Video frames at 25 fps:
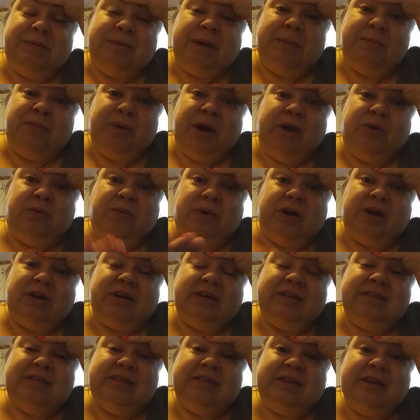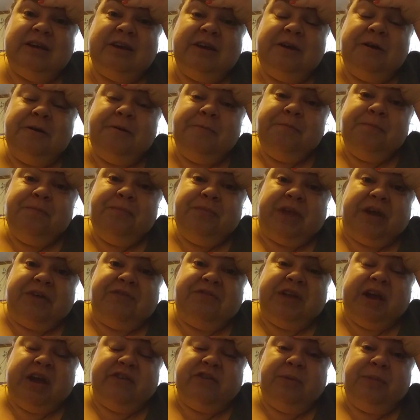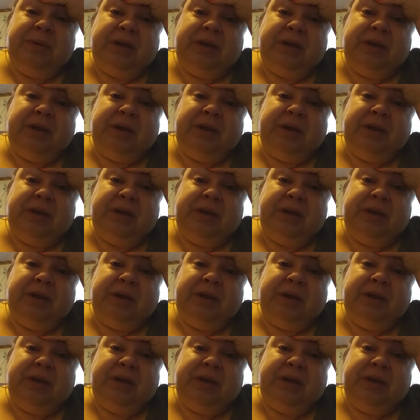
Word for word: my brain works. I've never